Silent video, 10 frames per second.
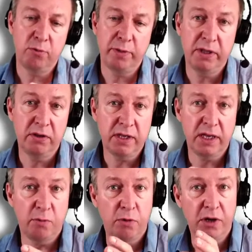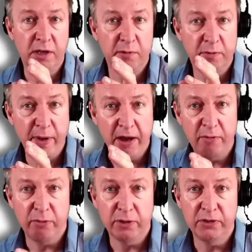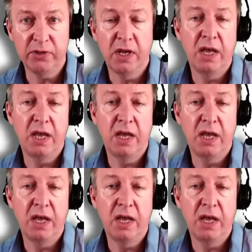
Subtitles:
will be looking at working with PowerPoints.